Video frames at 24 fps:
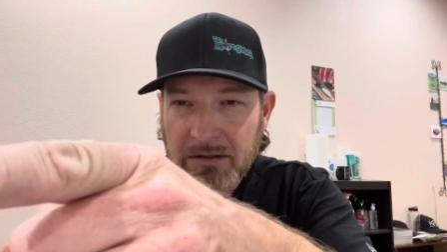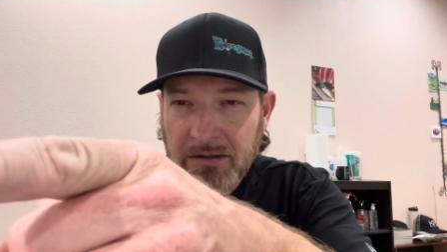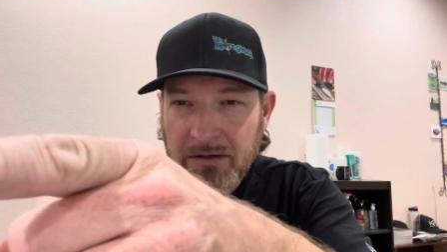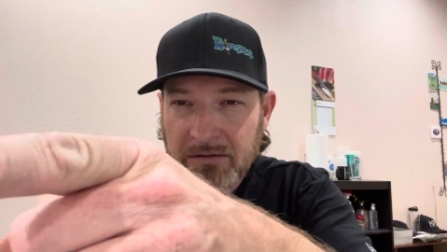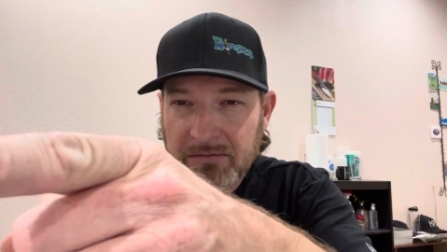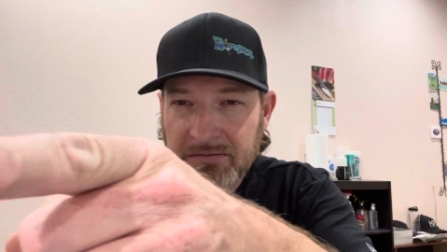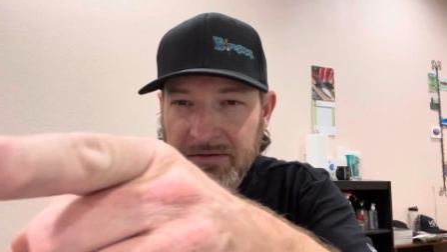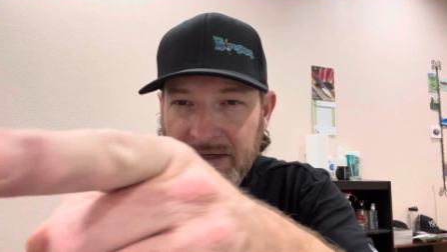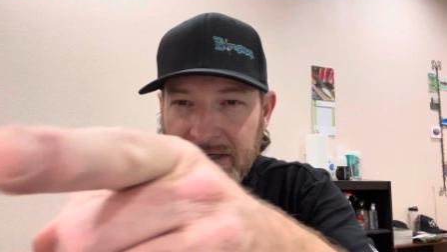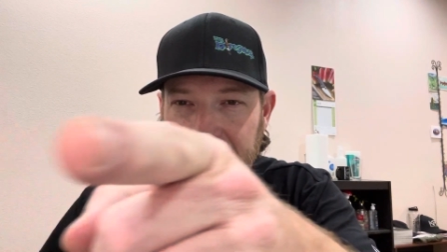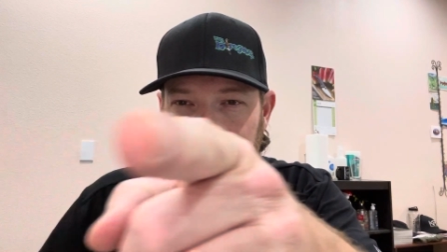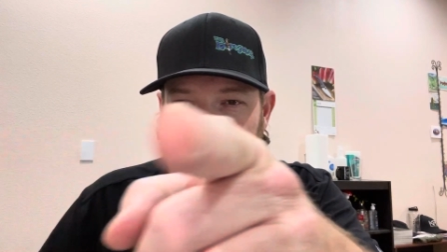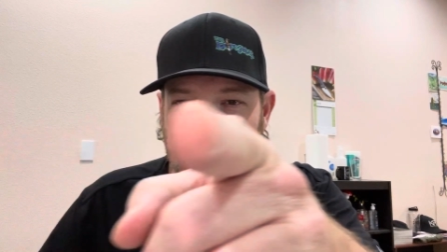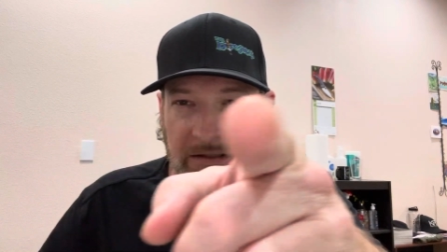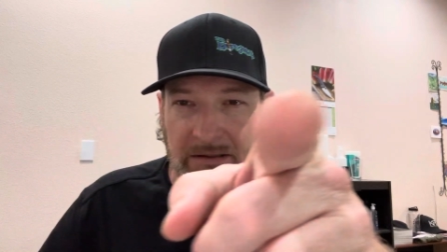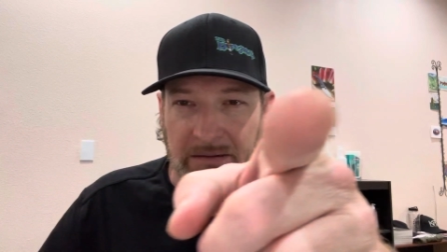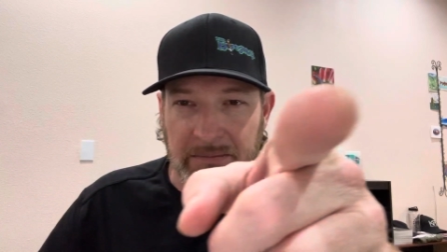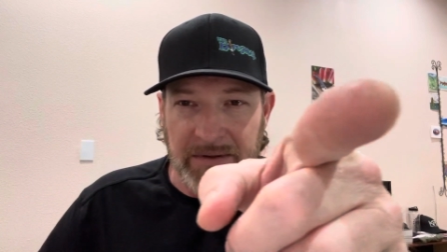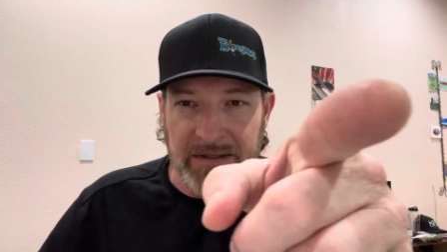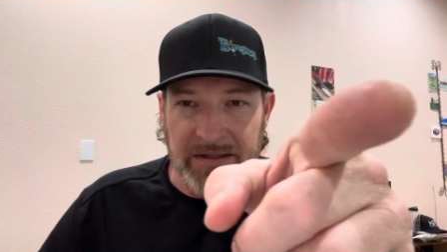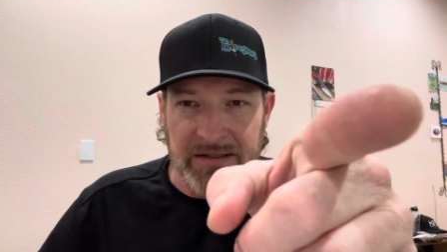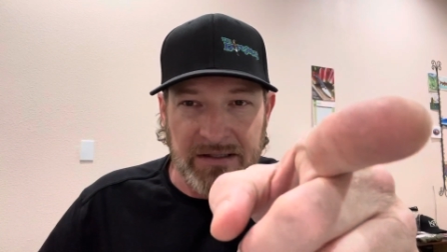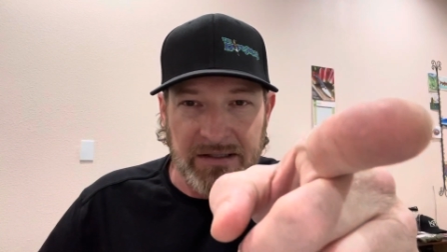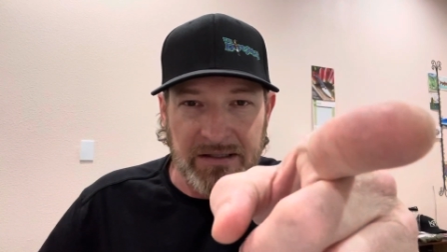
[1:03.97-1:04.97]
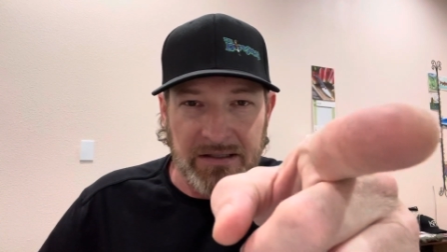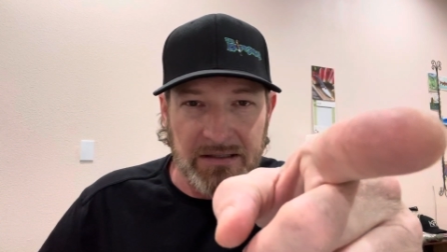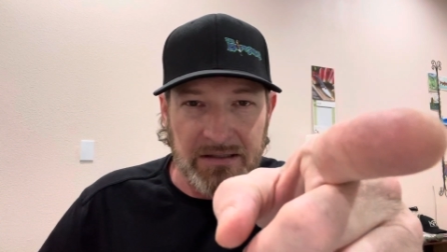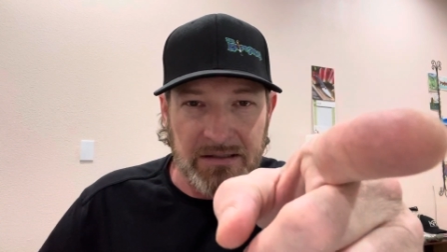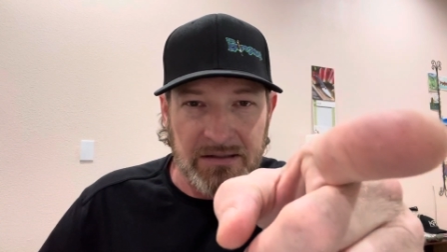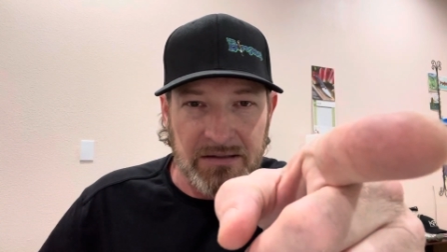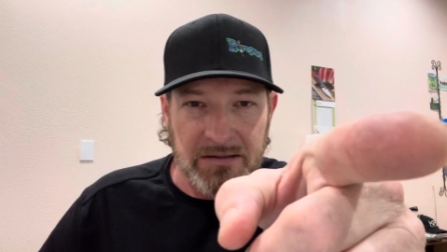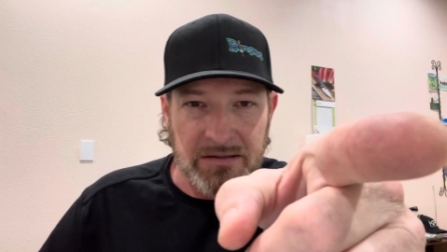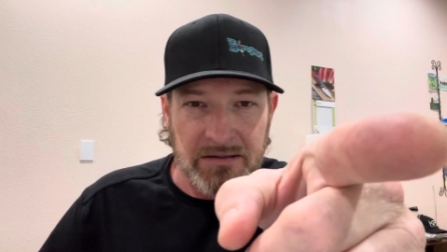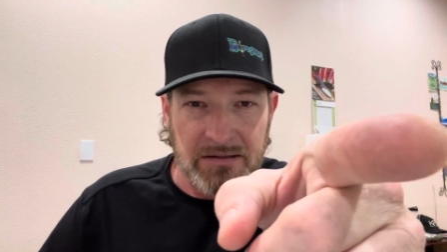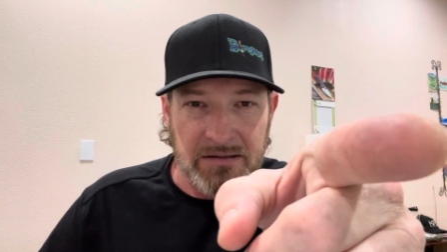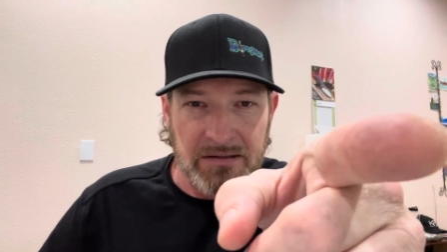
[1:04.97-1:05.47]
over here, but the
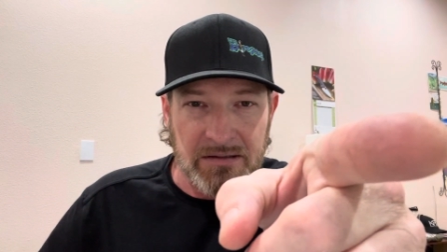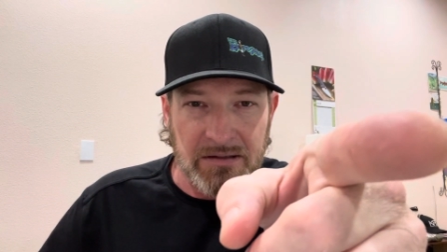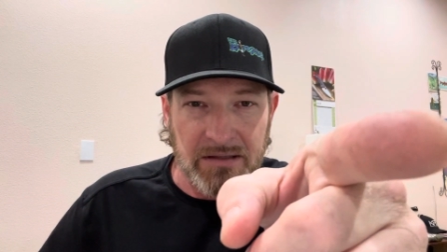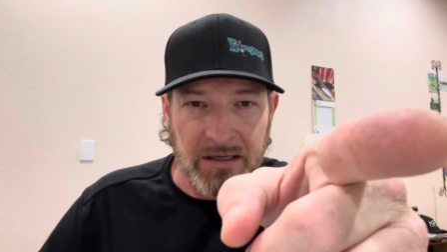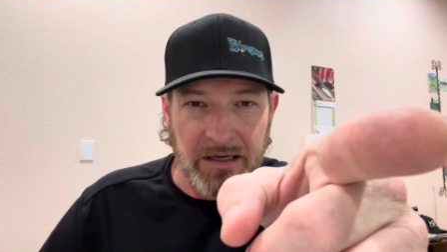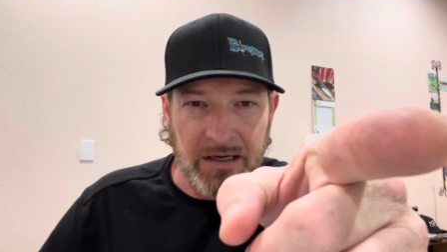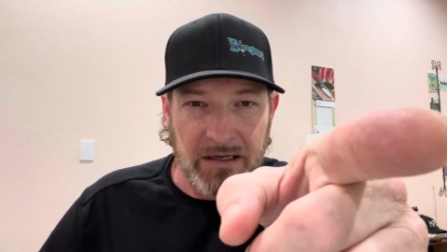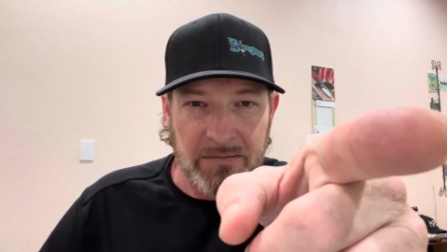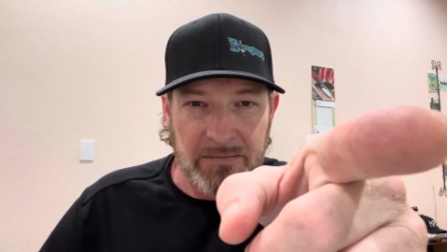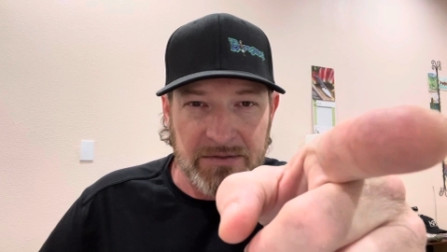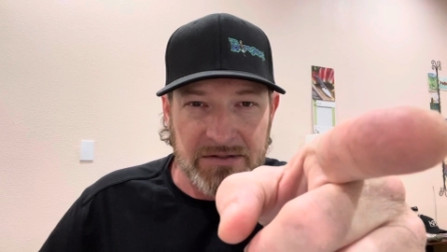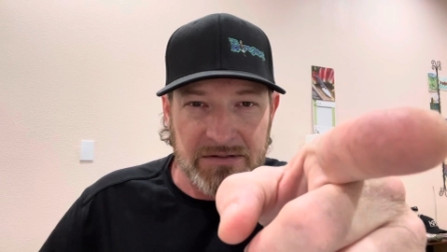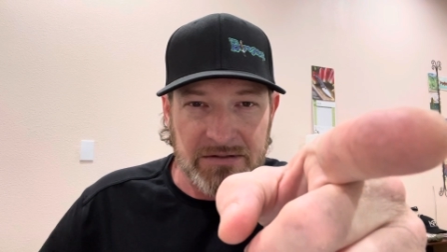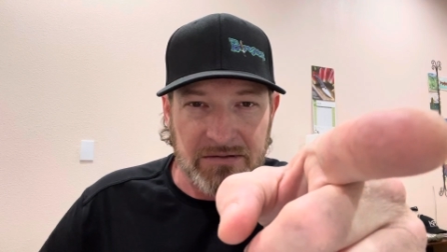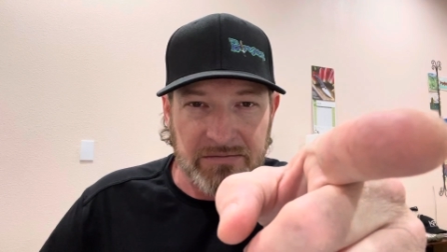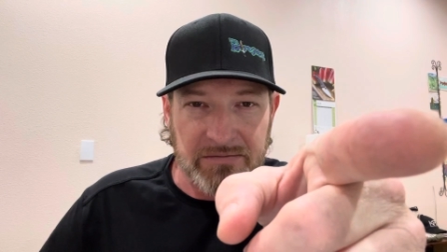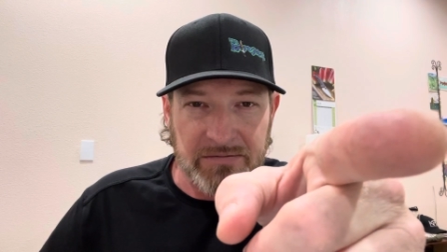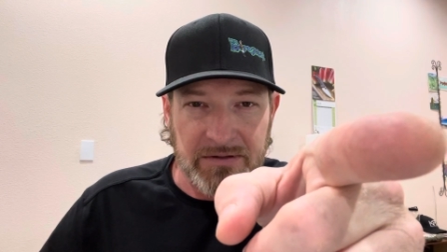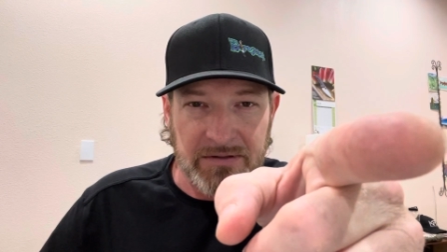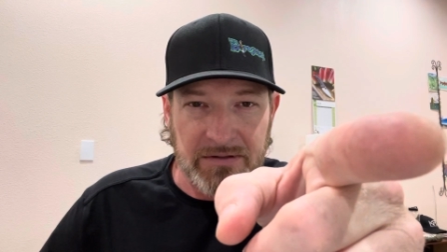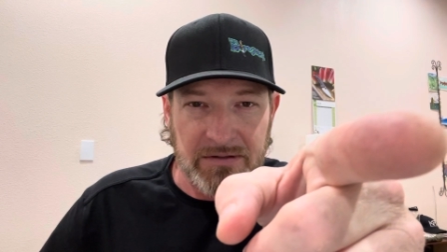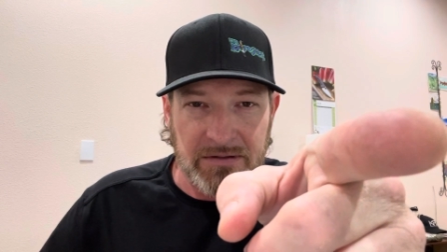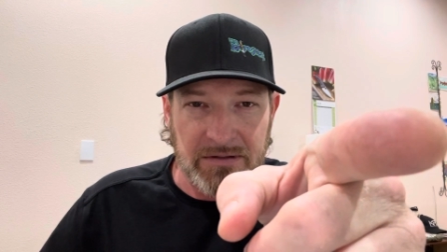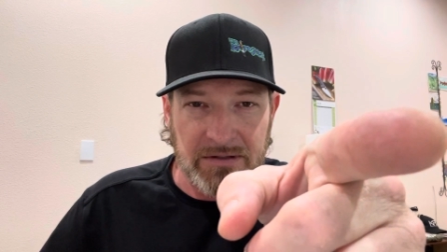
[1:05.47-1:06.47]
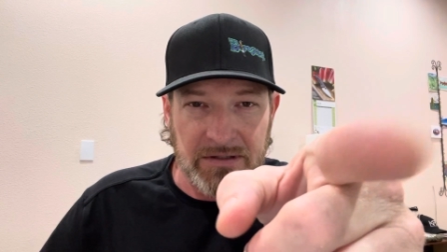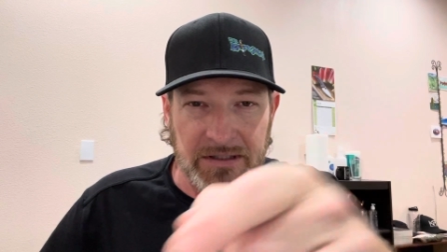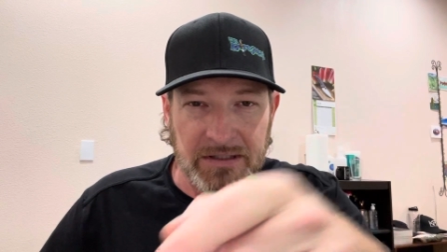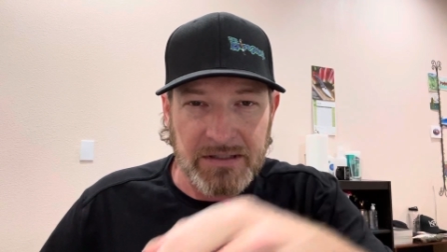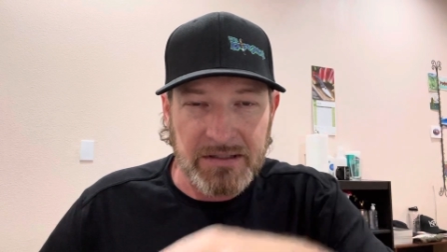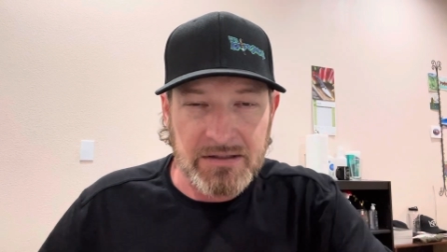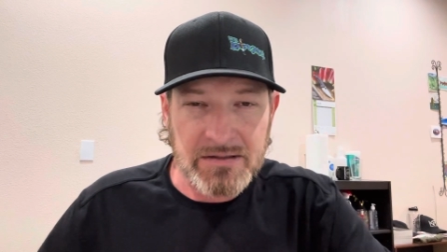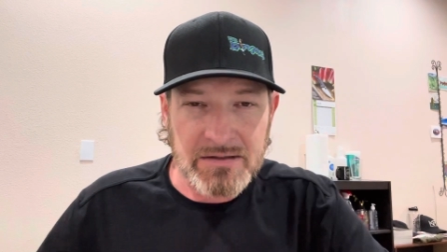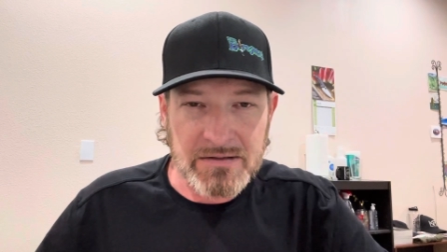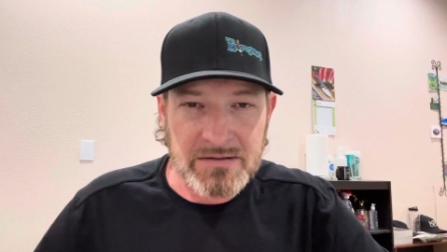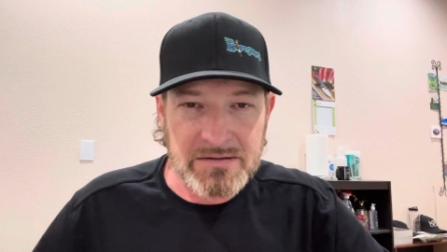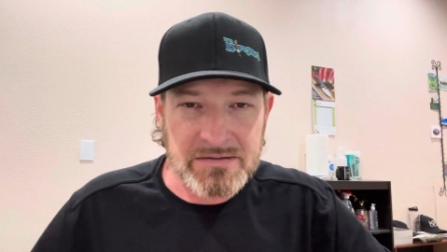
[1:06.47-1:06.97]
camera's over
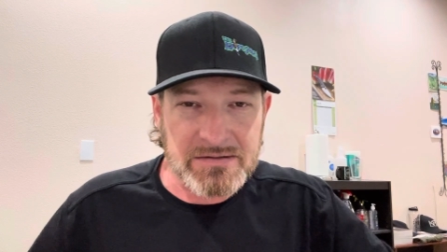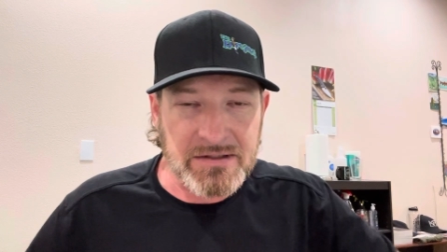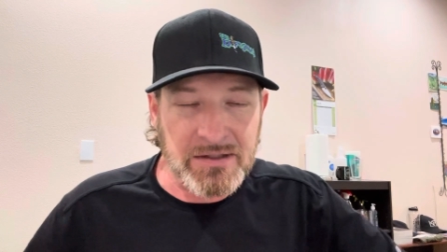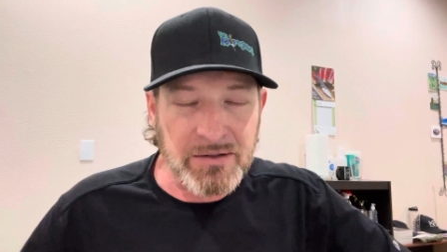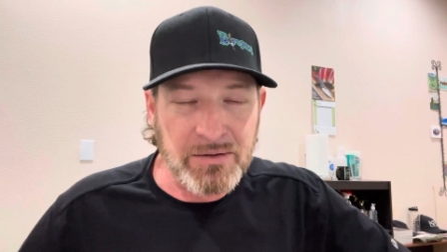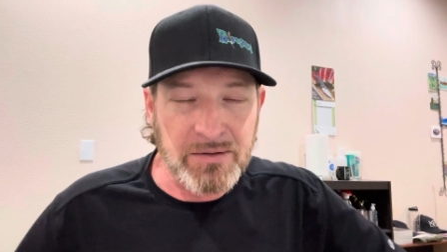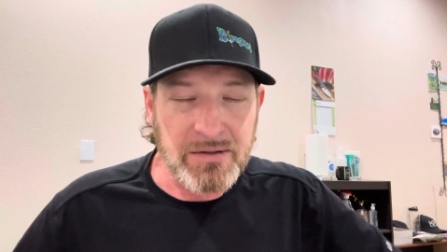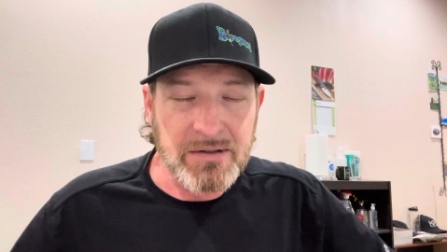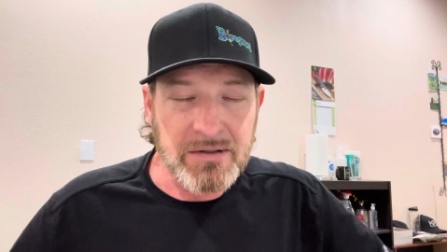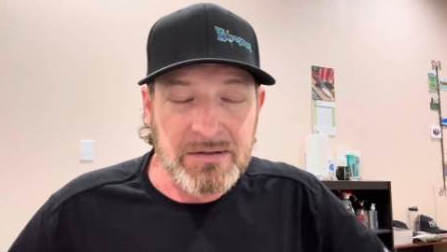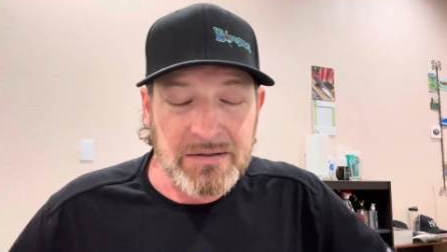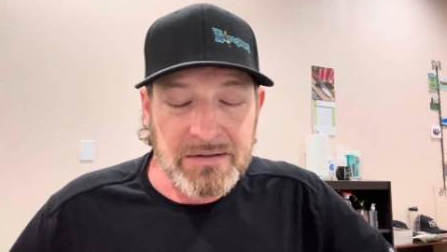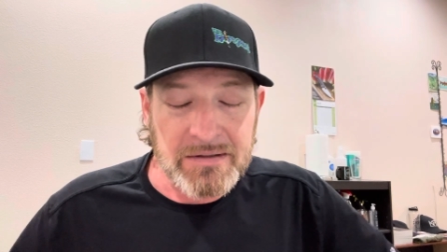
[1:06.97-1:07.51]
here. So